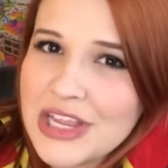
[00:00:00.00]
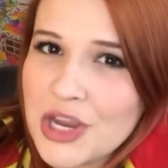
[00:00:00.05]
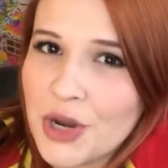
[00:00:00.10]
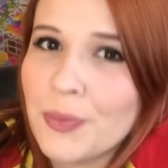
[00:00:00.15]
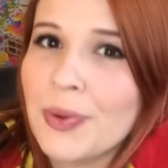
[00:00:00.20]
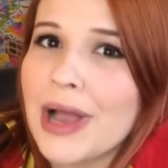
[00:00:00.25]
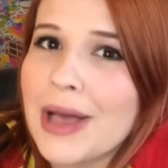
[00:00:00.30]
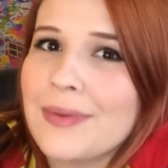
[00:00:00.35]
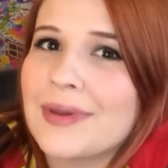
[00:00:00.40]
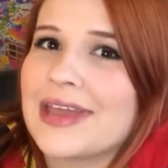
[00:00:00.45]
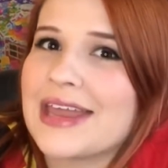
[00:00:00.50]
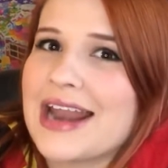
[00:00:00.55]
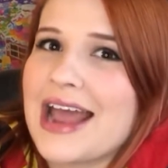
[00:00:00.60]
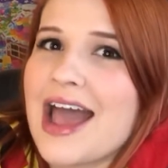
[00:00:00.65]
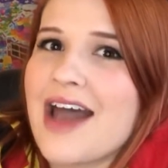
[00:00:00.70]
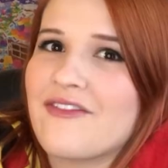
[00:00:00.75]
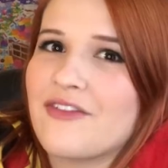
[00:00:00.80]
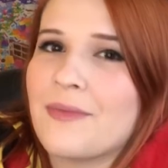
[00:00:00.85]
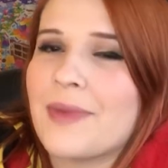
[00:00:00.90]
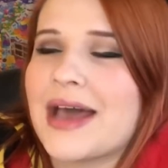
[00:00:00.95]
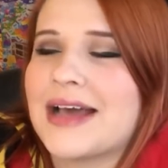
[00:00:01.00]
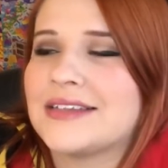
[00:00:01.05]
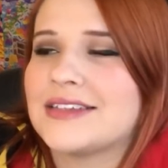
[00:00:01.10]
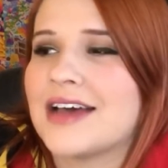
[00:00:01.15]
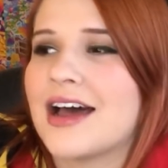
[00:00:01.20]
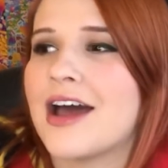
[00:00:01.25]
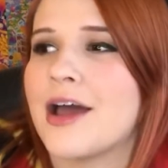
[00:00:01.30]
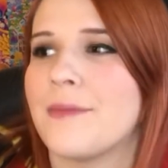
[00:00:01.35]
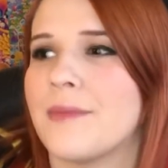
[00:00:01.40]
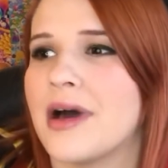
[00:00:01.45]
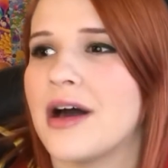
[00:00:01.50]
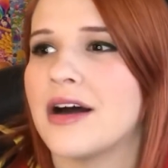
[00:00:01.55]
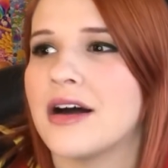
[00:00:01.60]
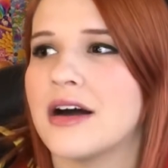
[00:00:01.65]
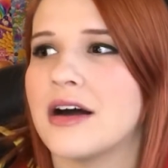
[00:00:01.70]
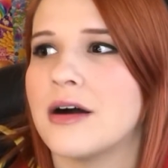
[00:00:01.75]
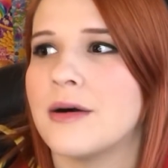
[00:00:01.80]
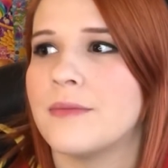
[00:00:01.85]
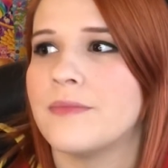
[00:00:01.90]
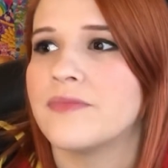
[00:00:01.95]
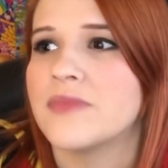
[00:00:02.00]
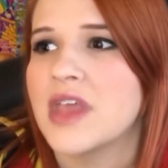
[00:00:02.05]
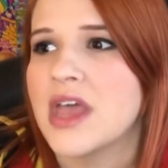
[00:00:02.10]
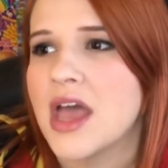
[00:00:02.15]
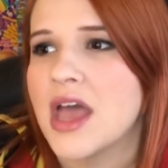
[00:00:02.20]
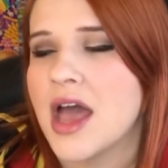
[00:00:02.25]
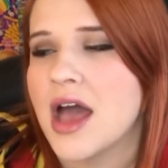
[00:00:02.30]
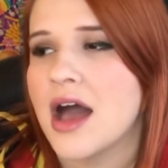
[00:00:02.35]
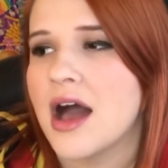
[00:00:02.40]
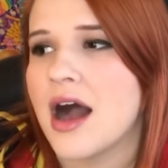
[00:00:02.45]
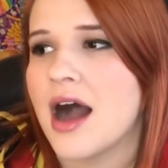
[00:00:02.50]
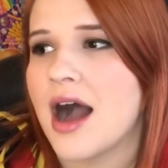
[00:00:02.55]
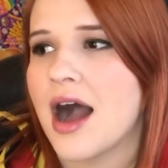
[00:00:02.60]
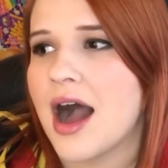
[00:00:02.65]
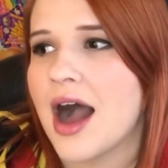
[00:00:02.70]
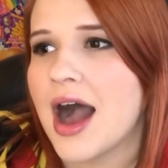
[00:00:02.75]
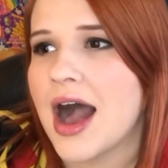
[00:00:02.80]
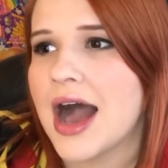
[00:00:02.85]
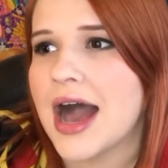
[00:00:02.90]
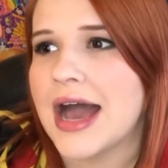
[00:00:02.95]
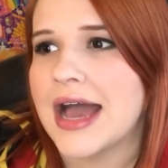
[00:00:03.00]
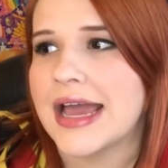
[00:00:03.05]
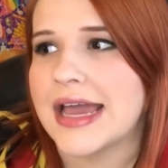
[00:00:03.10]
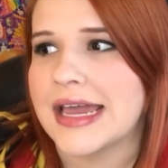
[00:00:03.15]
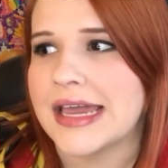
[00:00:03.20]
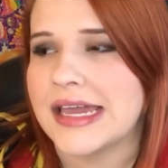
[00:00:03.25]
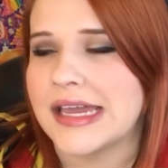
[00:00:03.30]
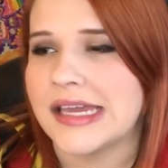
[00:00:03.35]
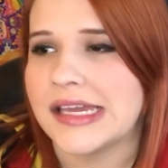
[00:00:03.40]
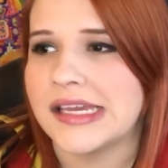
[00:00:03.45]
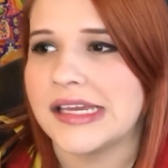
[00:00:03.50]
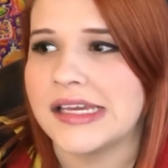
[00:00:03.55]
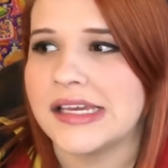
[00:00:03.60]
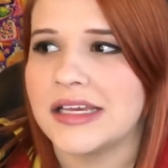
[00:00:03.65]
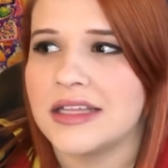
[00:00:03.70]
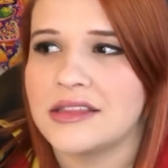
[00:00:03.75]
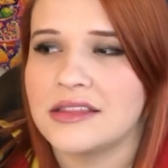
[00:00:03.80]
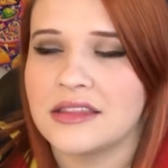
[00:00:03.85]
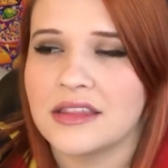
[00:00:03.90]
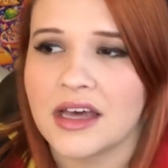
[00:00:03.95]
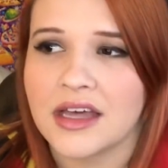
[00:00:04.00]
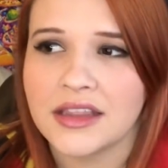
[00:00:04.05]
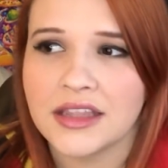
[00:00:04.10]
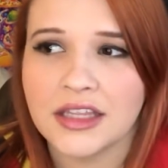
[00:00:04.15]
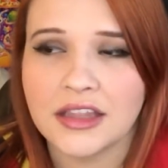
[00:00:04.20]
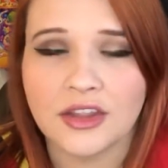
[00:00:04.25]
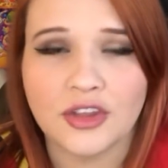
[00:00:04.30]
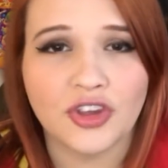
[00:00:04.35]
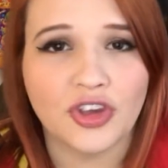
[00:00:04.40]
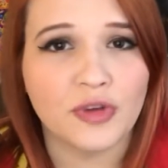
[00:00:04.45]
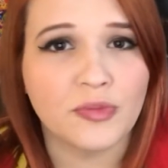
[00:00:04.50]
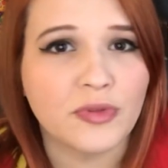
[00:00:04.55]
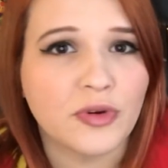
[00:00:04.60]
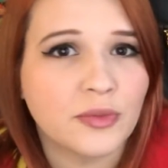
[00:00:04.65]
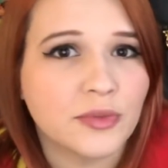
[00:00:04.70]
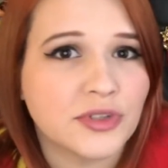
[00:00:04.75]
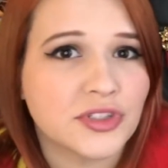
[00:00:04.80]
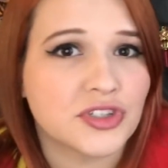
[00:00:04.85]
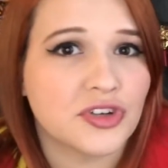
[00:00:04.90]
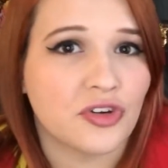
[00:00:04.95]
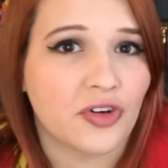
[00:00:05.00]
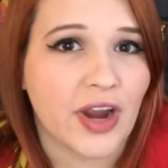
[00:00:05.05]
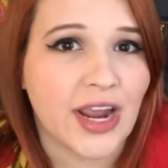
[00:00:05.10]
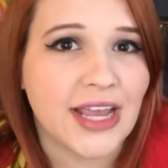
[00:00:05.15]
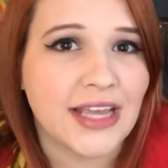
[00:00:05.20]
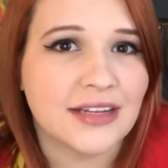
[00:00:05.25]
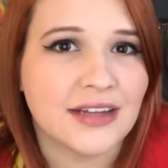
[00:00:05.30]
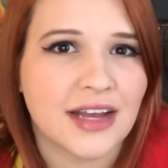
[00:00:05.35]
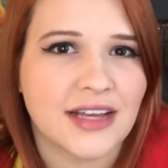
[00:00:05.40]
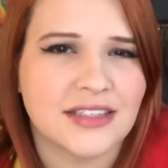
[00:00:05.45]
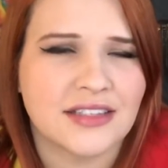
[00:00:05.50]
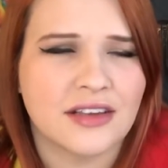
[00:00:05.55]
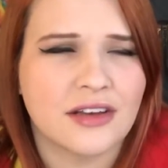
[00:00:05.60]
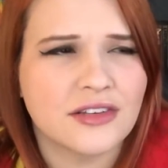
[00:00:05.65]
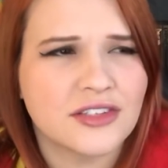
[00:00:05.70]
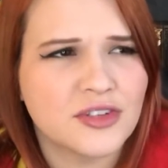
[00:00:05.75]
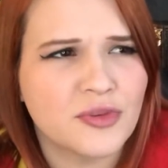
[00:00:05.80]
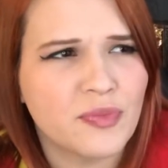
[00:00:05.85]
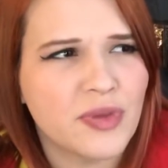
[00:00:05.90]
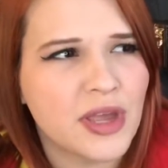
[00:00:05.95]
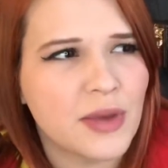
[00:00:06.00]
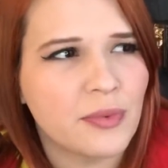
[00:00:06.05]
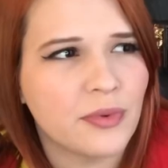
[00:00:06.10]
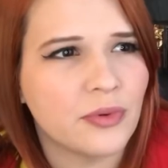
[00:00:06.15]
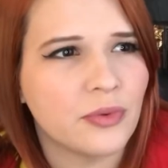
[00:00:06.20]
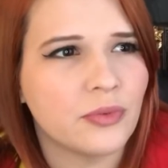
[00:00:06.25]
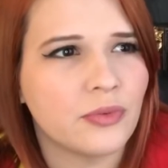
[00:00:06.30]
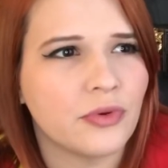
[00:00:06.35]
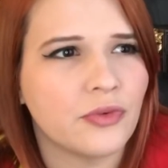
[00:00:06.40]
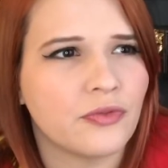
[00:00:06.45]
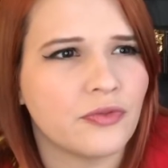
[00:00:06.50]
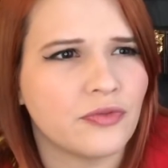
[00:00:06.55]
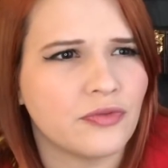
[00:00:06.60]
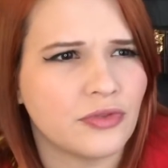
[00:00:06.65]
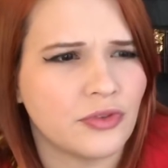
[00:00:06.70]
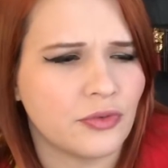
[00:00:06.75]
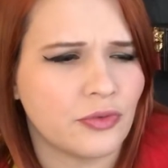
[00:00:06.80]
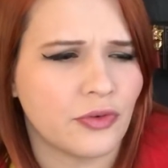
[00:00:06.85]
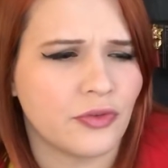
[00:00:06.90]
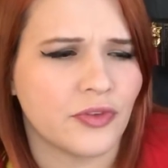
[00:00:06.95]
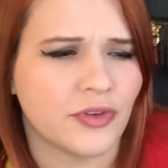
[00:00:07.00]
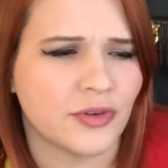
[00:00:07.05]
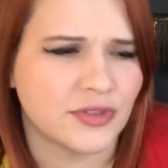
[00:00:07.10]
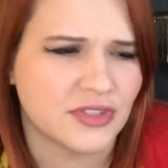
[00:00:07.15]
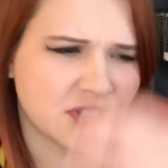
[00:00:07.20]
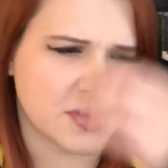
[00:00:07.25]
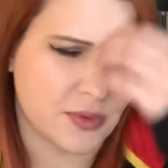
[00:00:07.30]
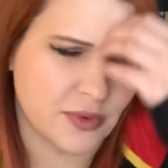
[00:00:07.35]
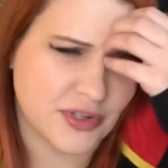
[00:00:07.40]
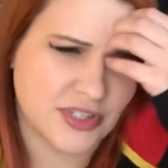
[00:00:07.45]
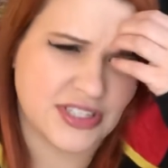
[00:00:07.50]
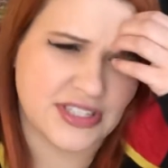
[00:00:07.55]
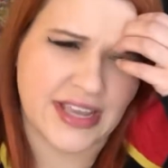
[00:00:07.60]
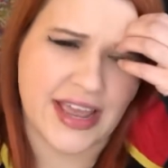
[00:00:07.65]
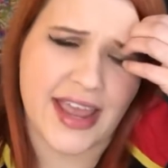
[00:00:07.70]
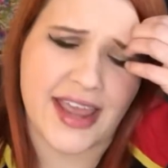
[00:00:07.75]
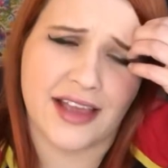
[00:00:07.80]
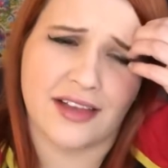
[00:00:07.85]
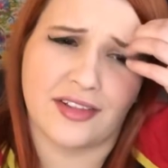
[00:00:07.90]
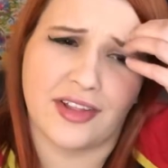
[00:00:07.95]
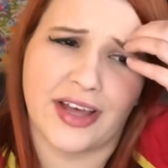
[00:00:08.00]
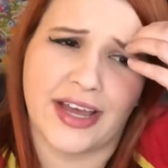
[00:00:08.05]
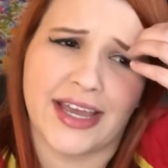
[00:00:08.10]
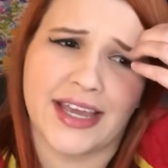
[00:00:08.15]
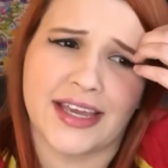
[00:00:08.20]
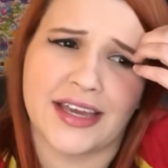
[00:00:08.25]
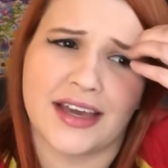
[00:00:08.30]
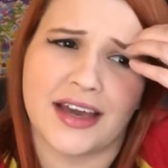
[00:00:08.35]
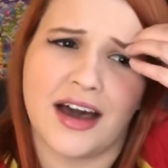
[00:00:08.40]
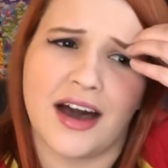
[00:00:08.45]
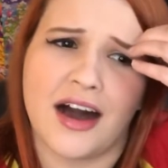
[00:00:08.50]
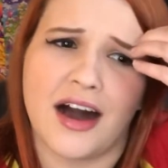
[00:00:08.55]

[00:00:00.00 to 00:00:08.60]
you're probably gonna have a bad time. I thought that the humor was great. I saw some people, the reviews that were saying like